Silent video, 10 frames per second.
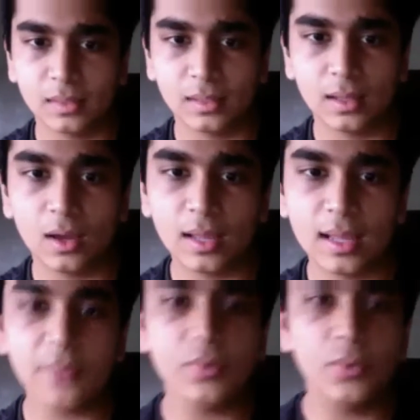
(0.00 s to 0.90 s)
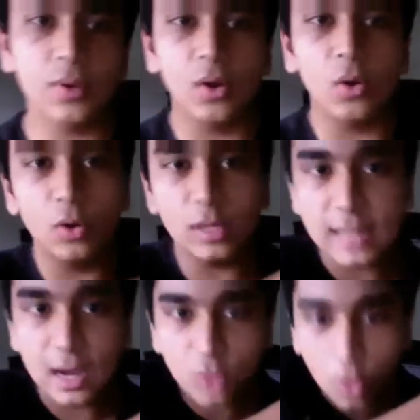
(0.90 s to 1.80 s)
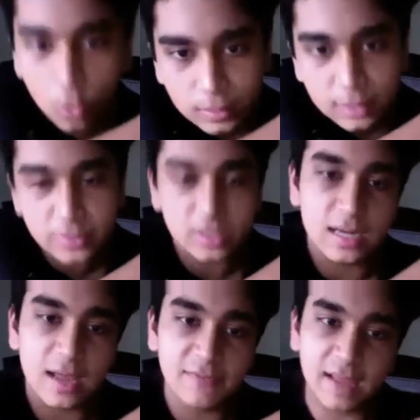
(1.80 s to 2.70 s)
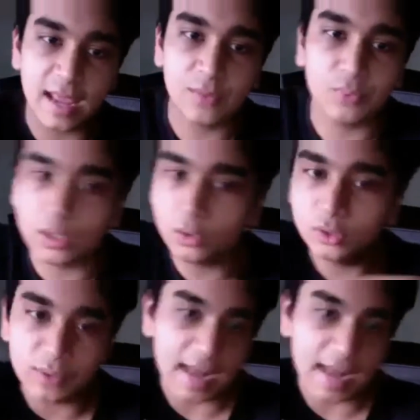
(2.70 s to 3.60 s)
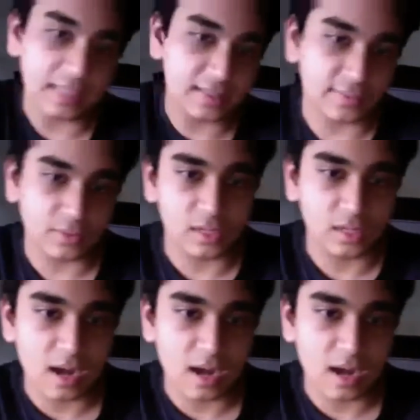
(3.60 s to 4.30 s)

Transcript: Okay, we want to hold it down only with our left hand. We don't do anything with our right